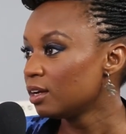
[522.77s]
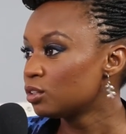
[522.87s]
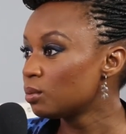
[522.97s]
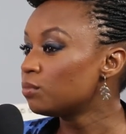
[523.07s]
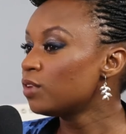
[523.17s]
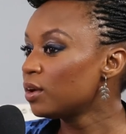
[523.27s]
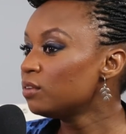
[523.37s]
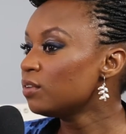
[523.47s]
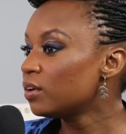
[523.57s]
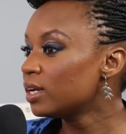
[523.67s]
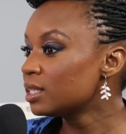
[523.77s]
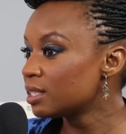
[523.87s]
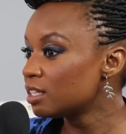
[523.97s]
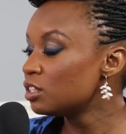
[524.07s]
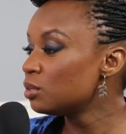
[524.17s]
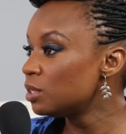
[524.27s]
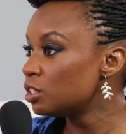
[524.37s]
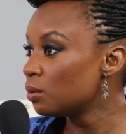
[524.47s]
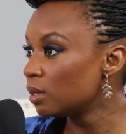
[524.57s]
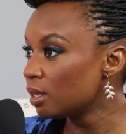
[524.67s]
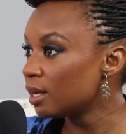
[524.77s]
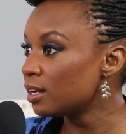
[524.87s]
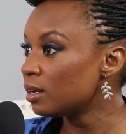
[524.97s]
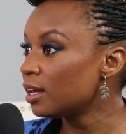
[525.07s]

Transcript: So I'm very, very excited to be doing that and,